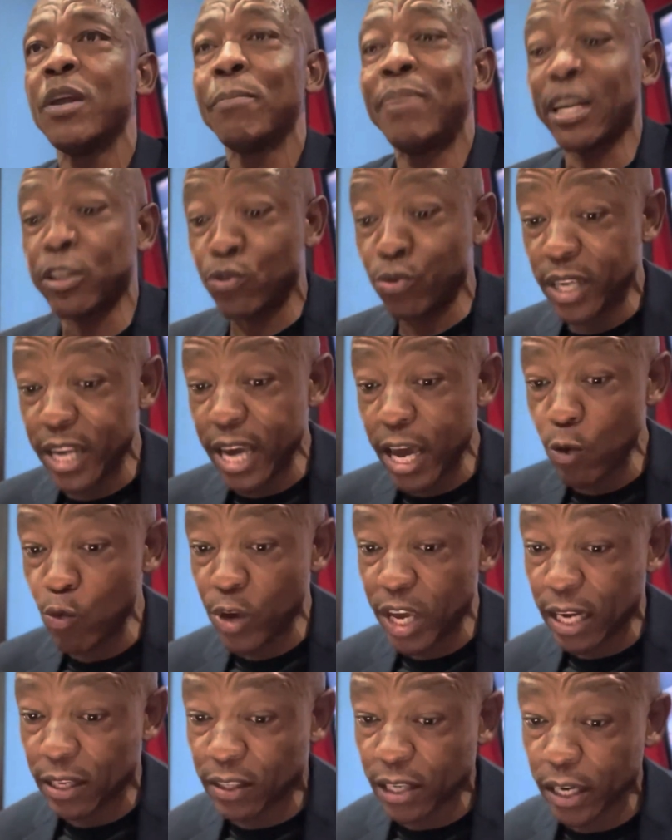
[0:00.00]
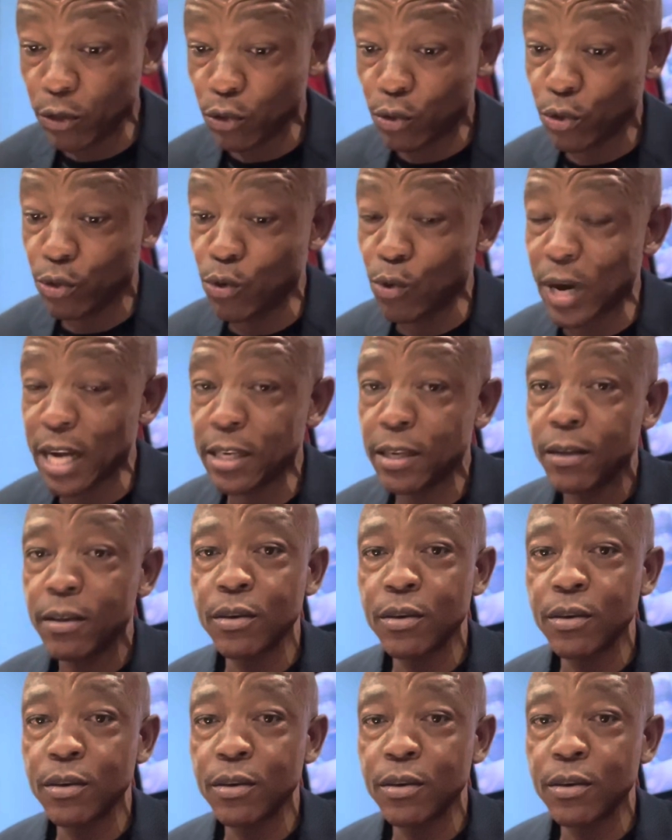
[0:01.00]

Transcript: But today we are trained to do what?